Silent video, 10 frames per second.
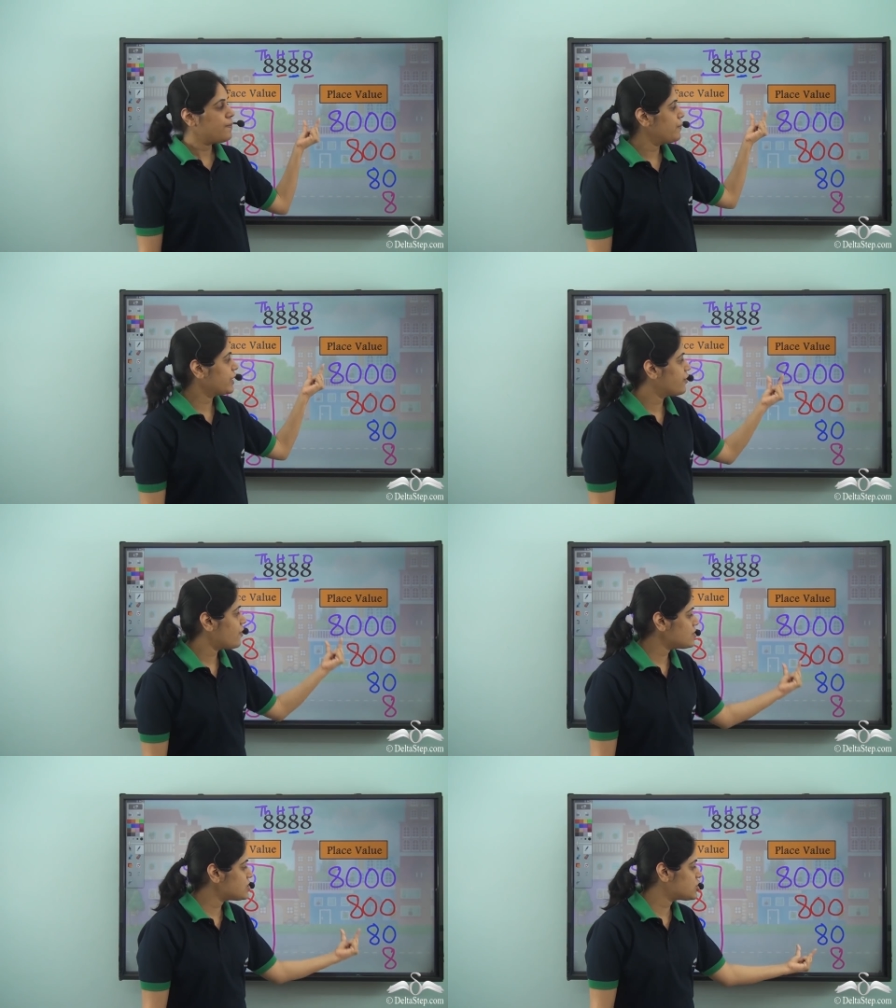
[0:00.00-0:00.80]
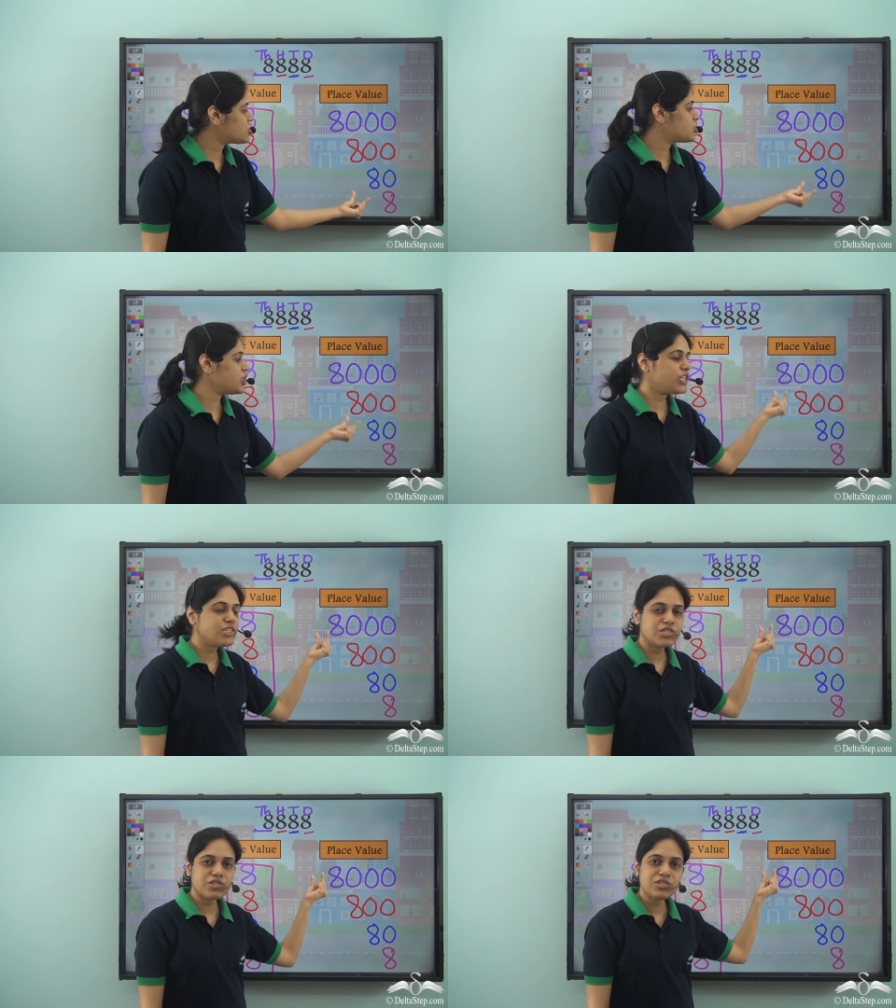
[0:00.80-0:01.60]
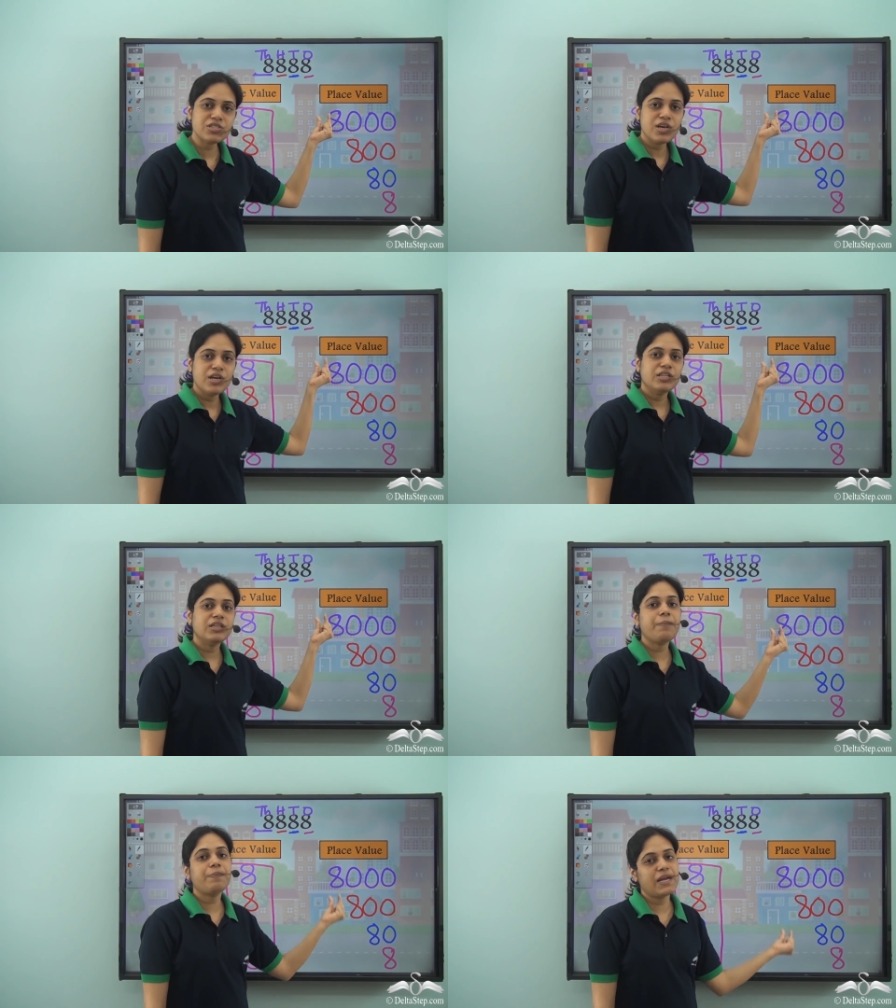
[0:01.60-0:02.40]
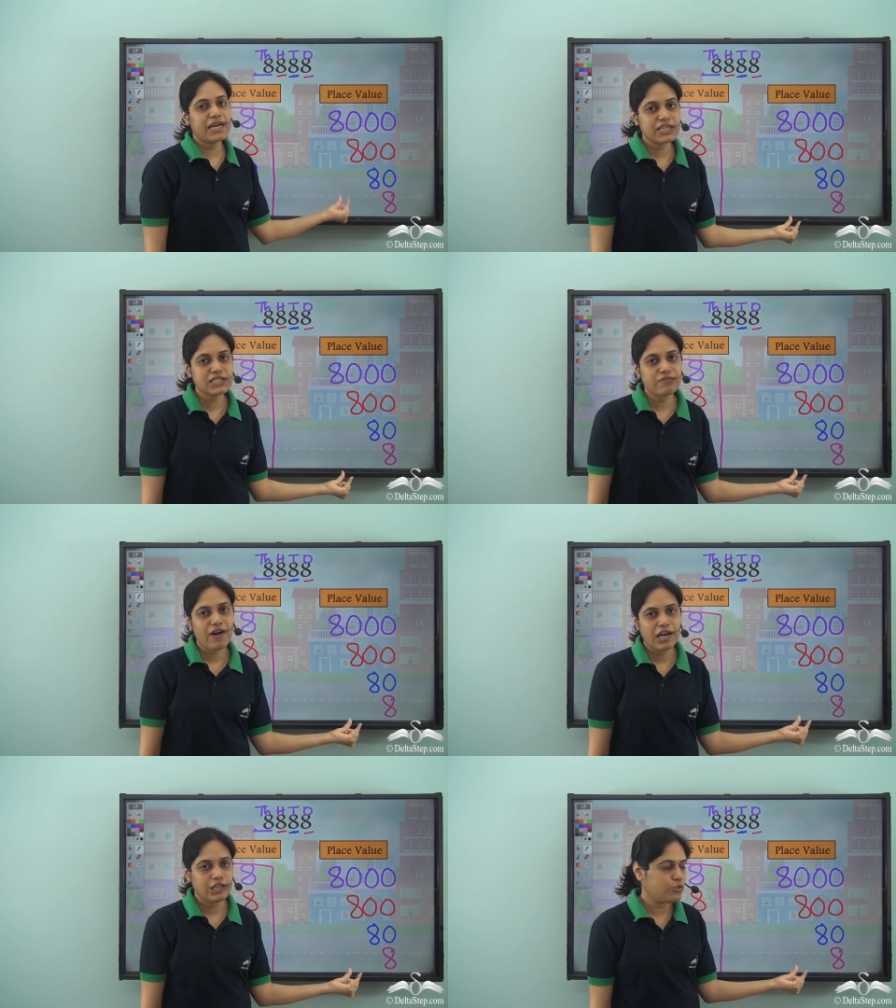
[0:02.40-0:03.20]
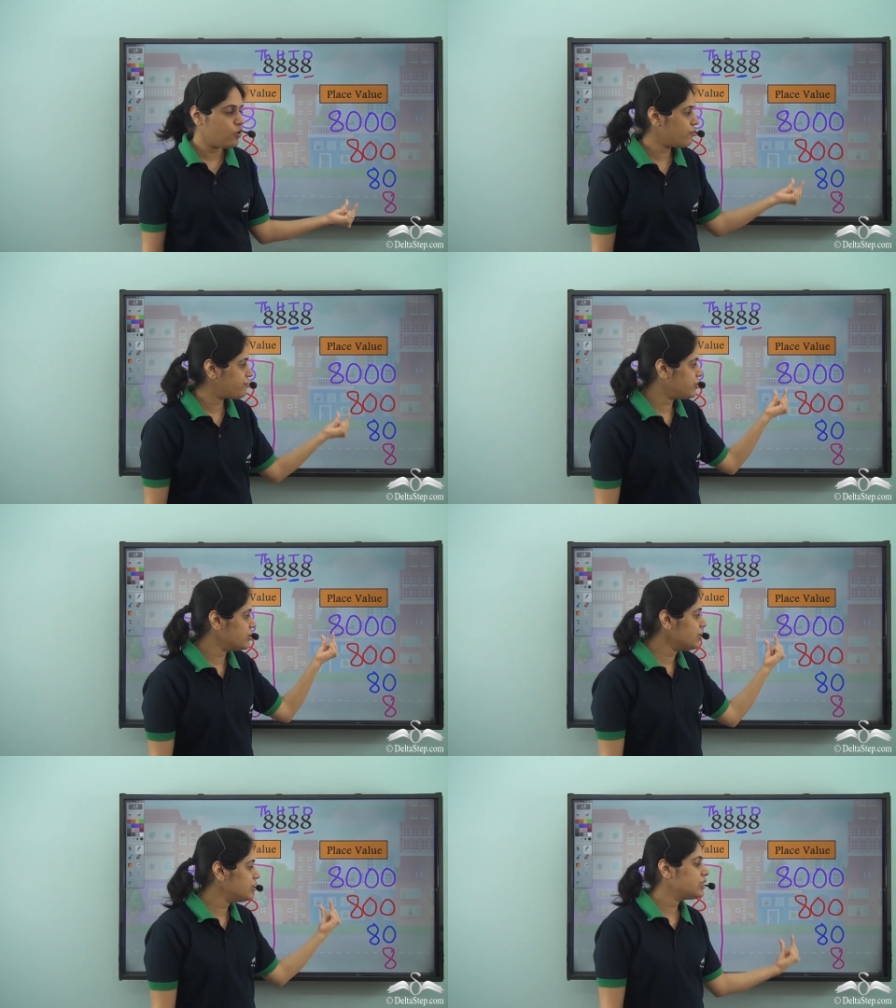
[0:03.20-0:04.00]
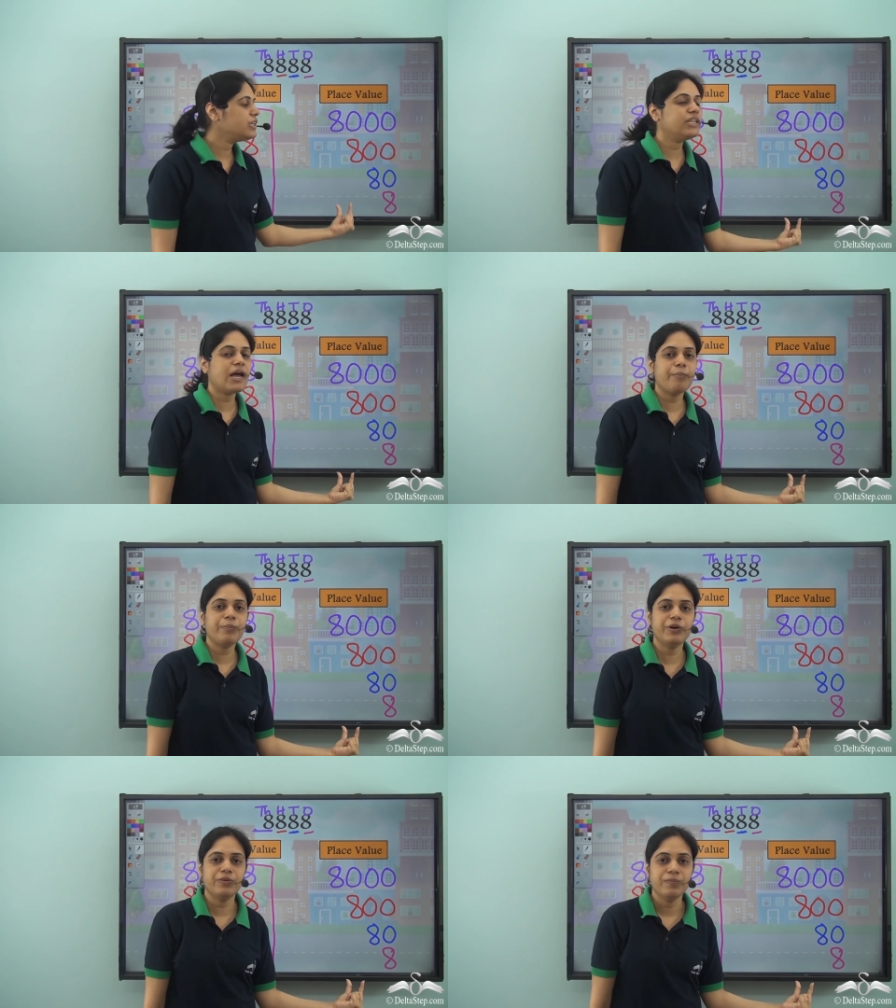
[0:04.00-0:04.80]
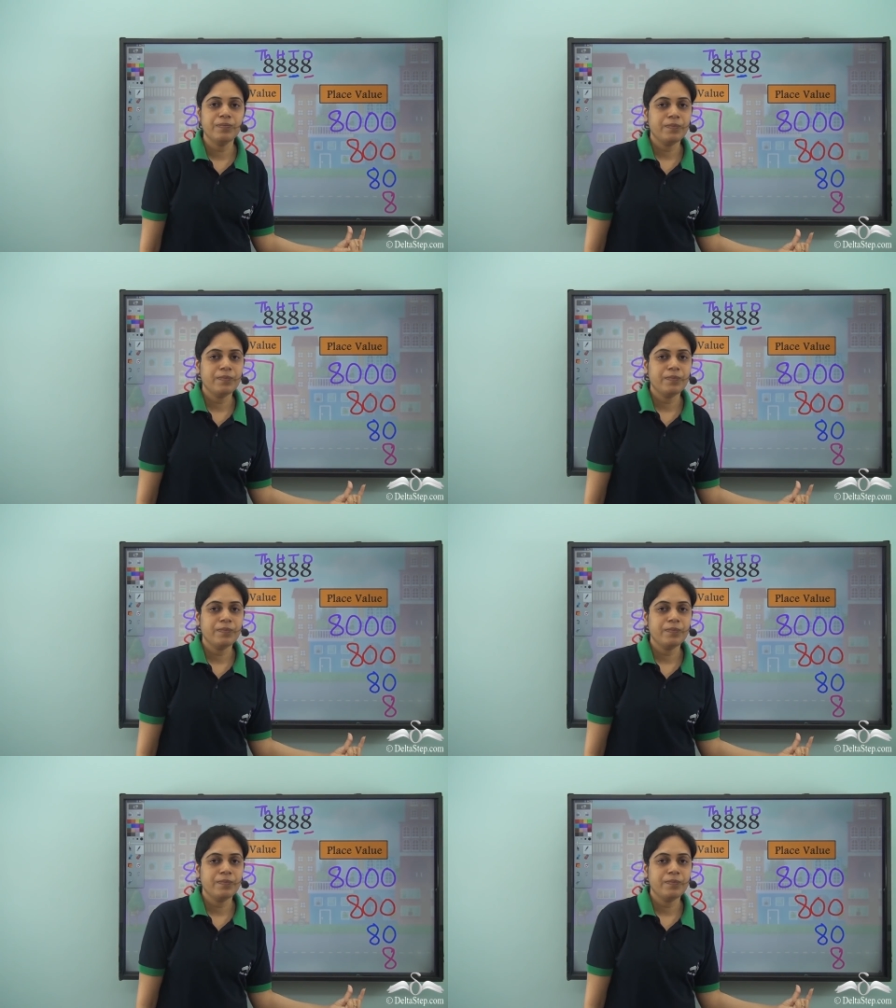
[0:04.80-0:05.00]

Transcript: because it changes the place value of the number.